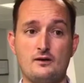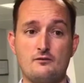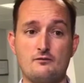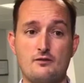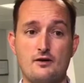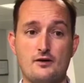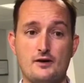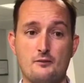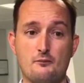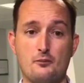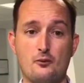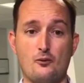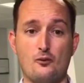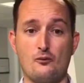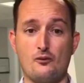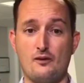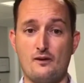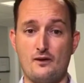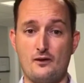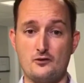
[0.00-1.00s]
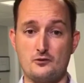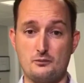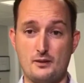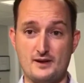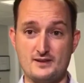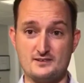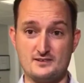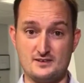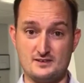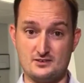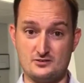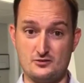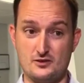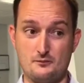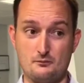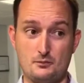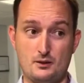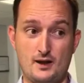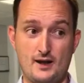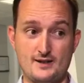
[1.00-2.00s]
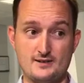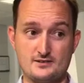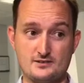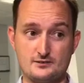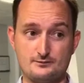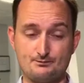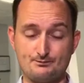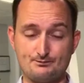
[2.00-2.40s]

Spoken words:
Very important that those basics are in place.